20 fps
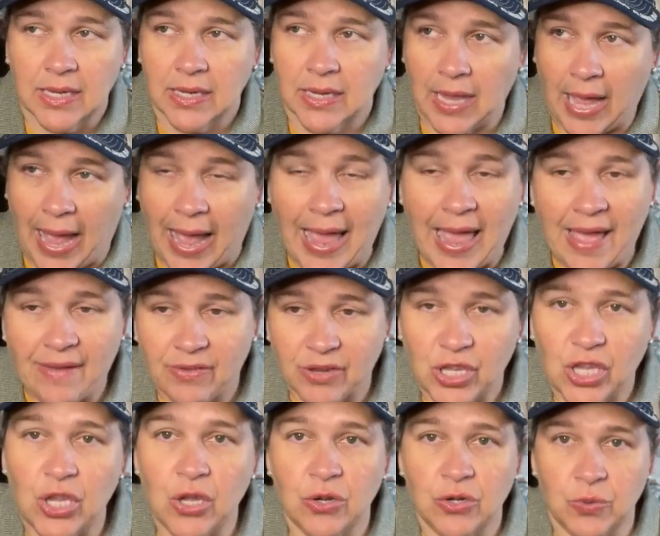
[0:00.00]
I have a
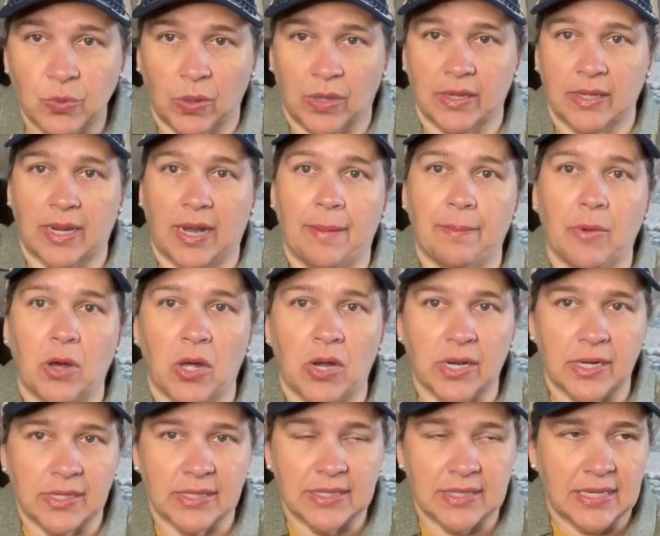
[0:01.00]
huge one that I bought in
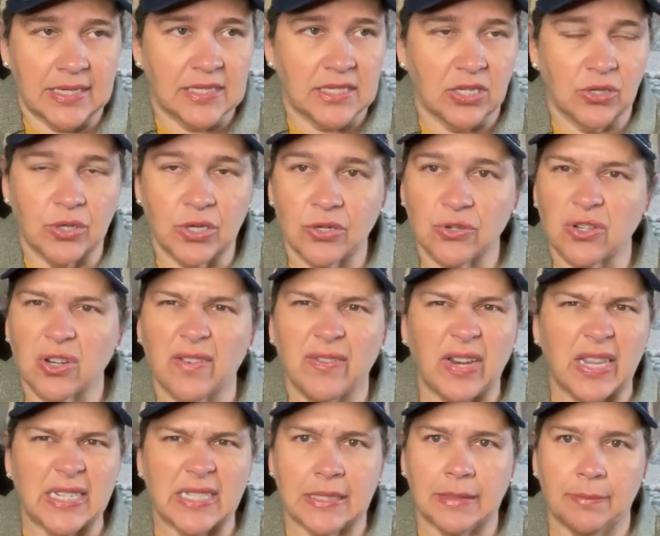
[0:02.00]
an estate sale years ago for
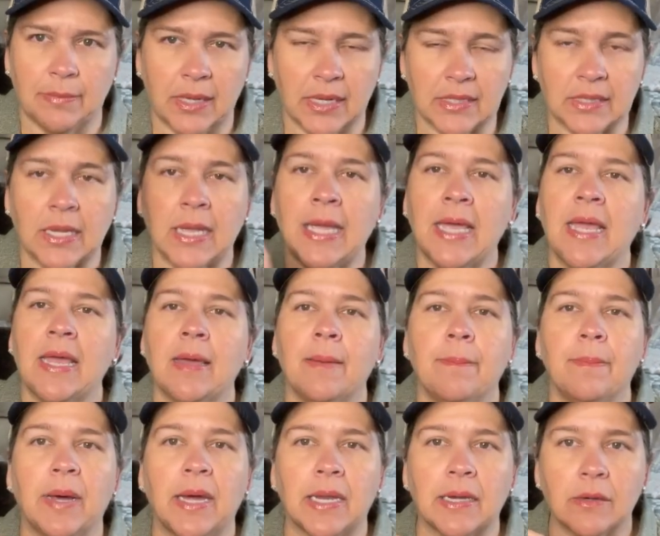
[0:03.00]
like $10.
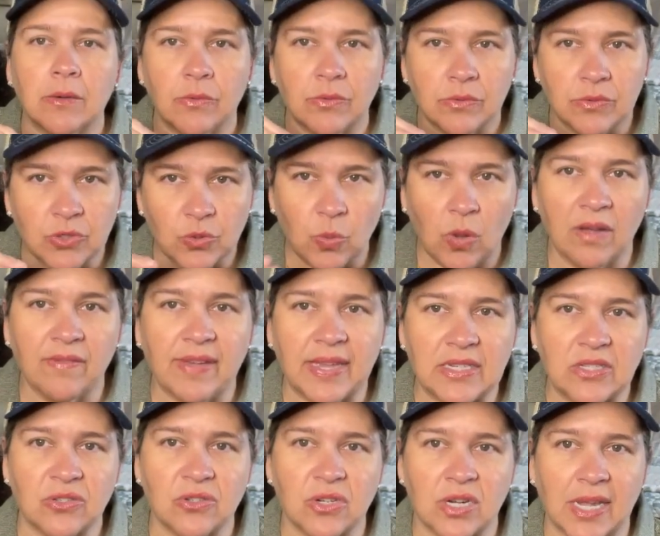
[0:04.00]
But swung
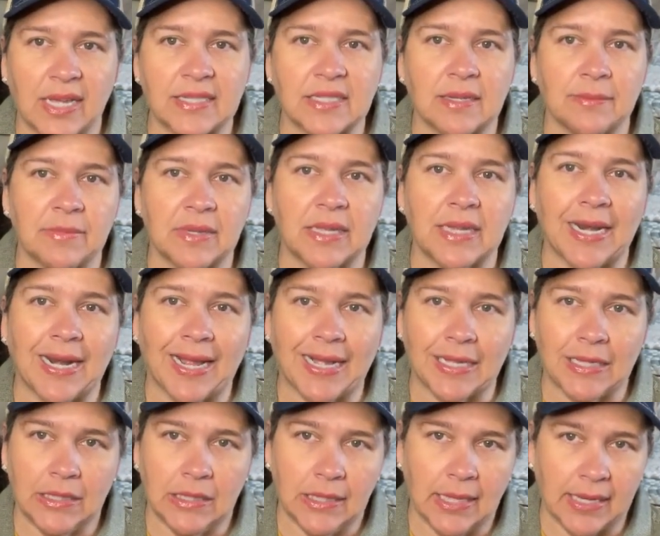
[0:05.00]
vases are not something that I
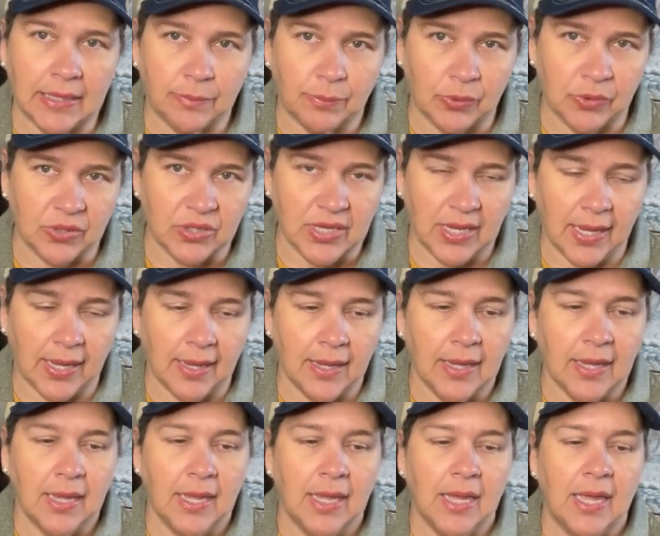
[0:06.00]
collect per se.
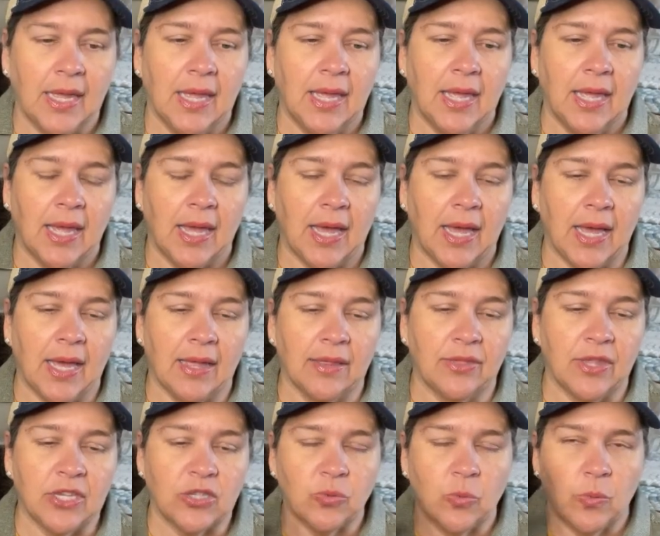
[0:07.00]

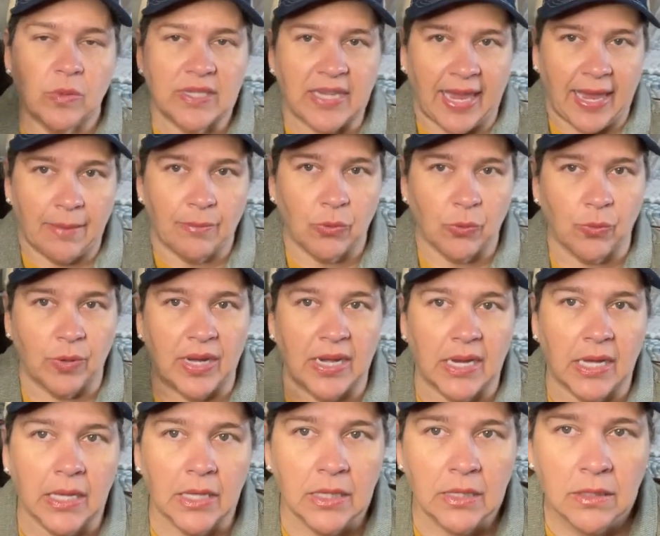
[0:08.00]
This one was
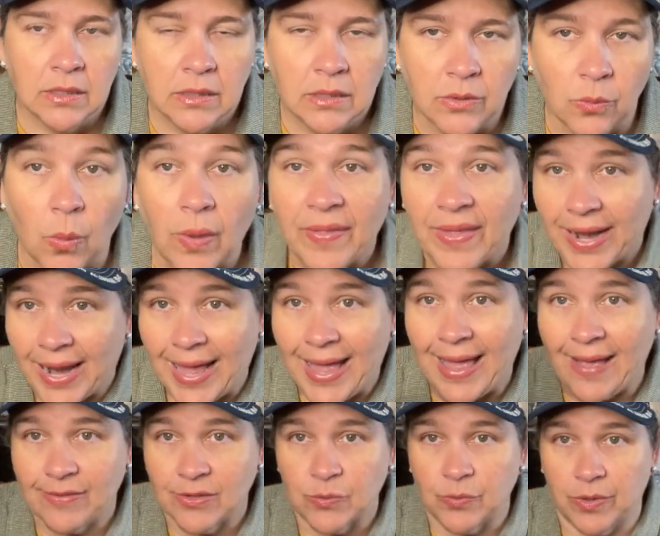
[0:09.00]
Amberina. The one that I
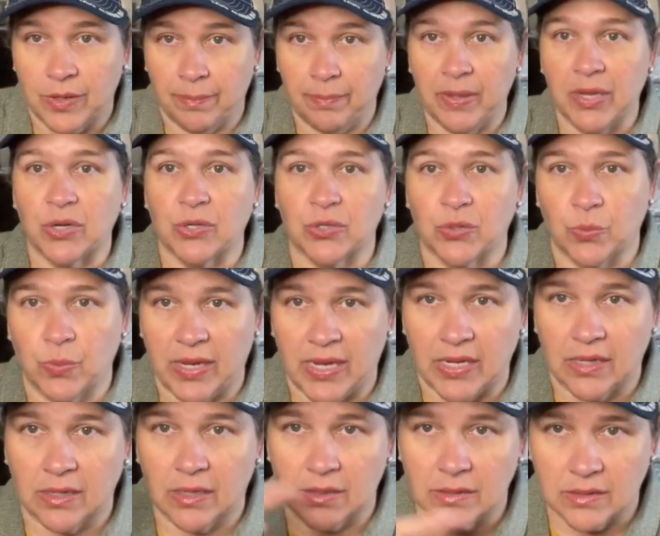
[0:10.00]
have is the
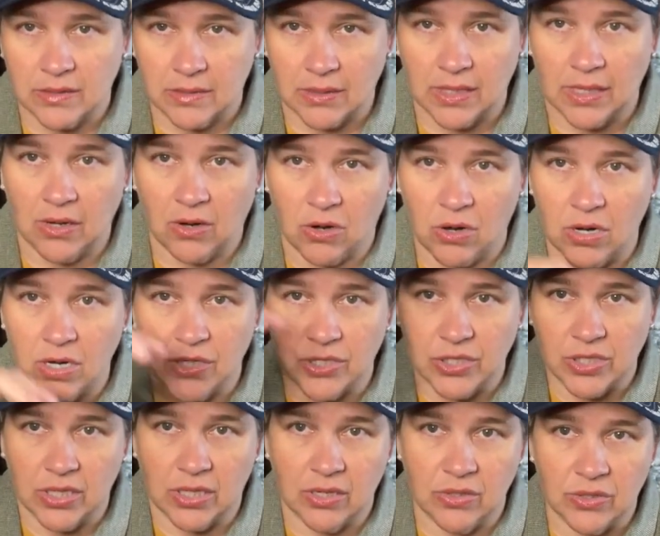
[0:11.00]
bittersweet. That's the orange
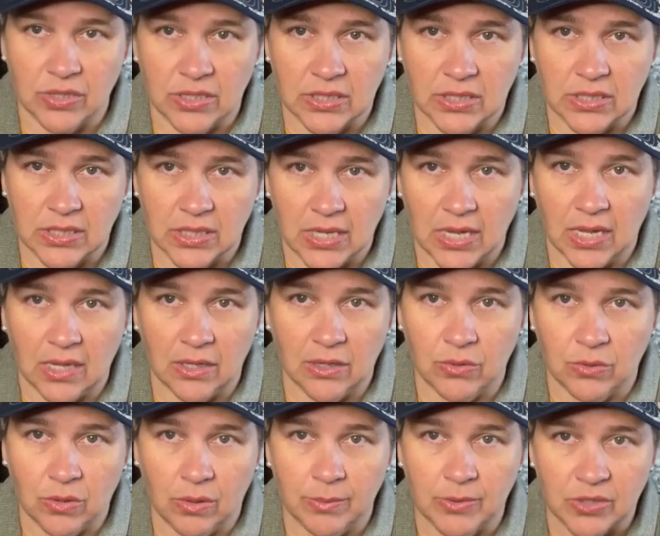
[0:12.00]
that goes into the
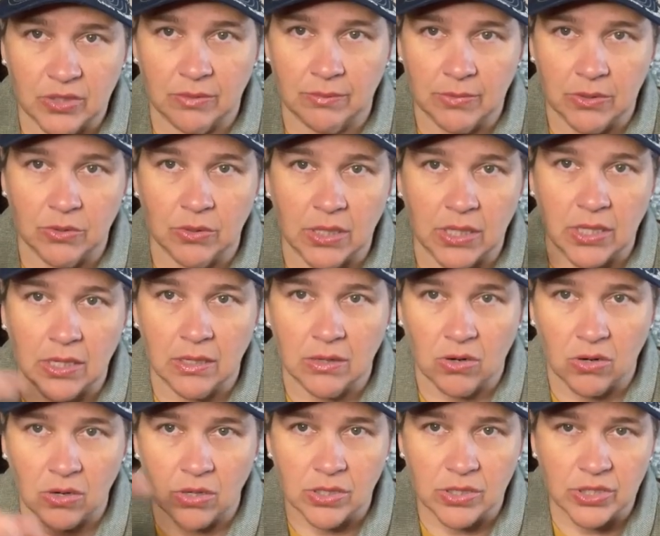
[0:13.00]
yellow, almost a milky
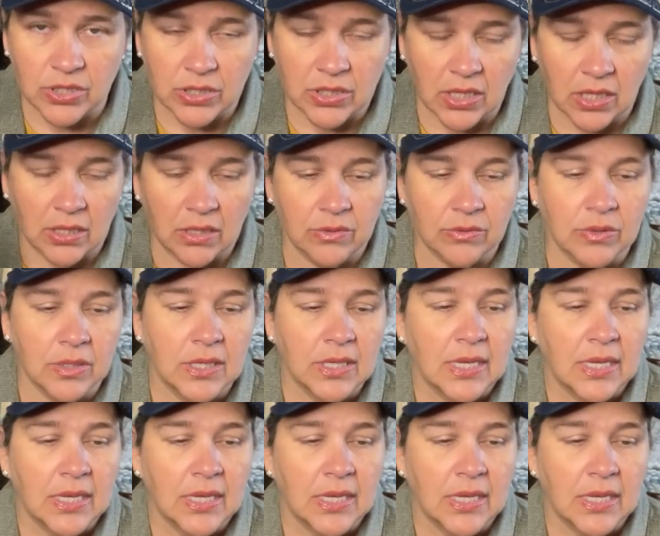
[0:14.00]
orange and yellow.